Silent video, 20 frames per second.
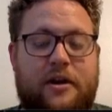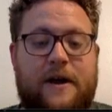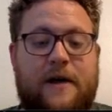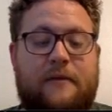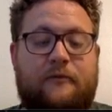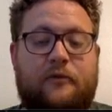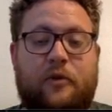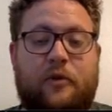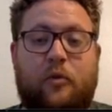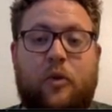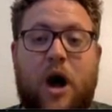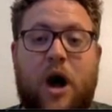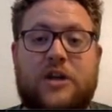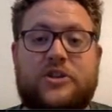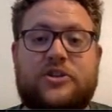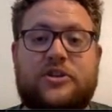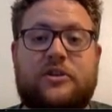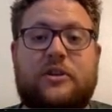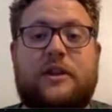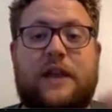Uh, if we
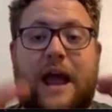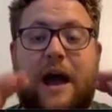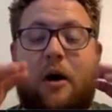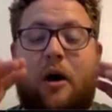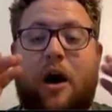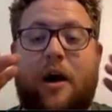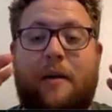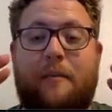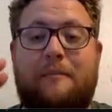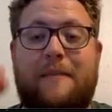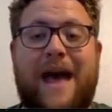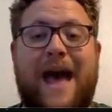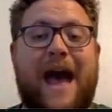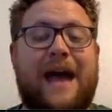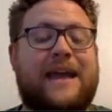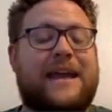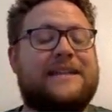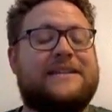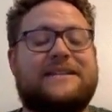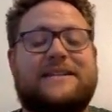watch now on a
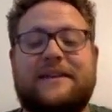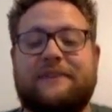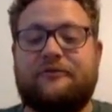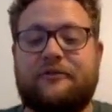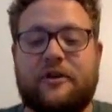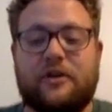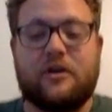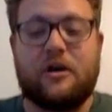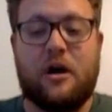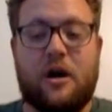Mac, it's different.